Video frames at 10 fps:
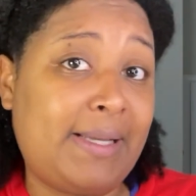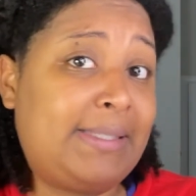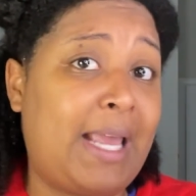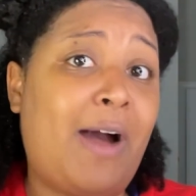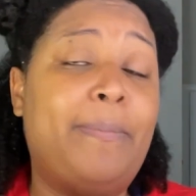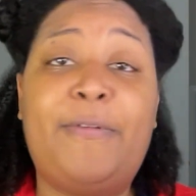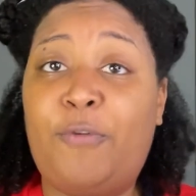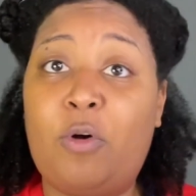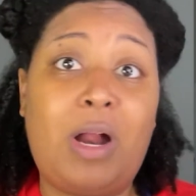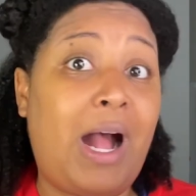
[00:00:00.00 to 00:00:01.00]
scalp
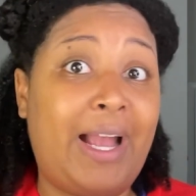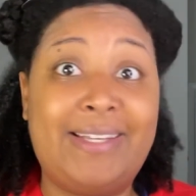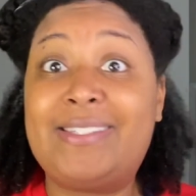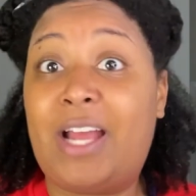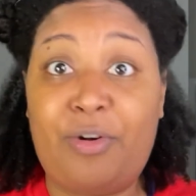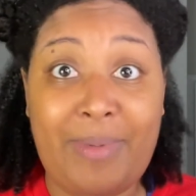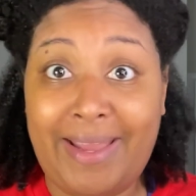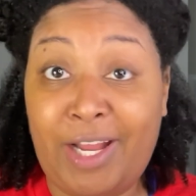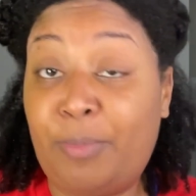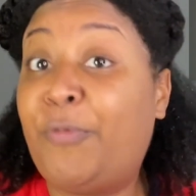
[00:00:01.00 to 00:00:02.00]
before I style my
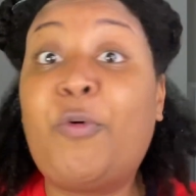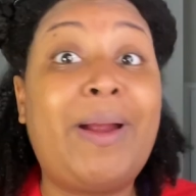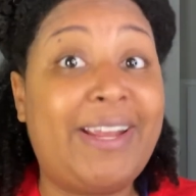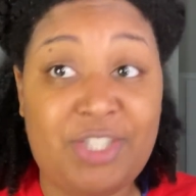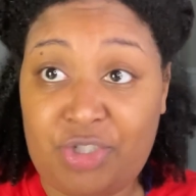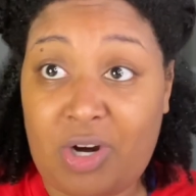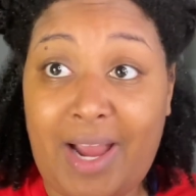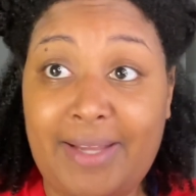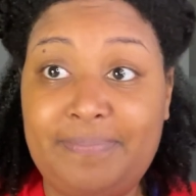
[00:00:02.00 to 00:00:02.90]
hair, before it gets dry.